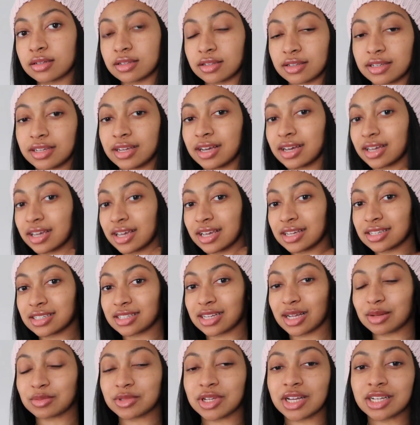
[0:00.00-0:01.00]
But yeah, I can't
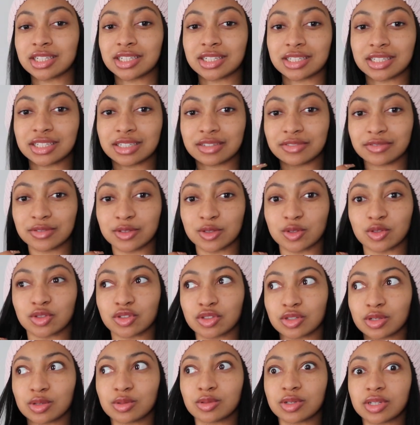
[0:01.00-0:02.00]
stop touching it. It feels
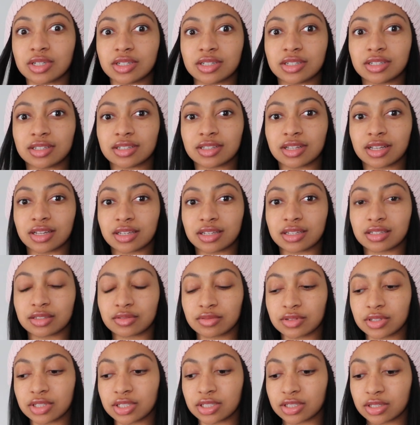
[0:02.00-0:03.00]
so good, like it's
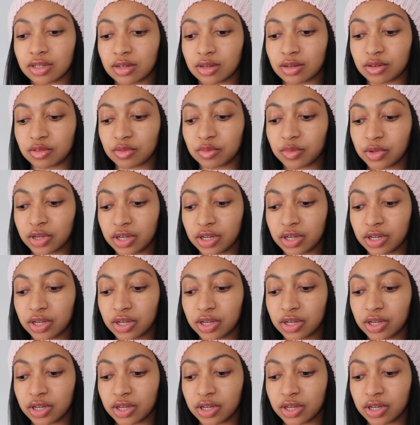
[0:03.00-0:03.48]
really soft.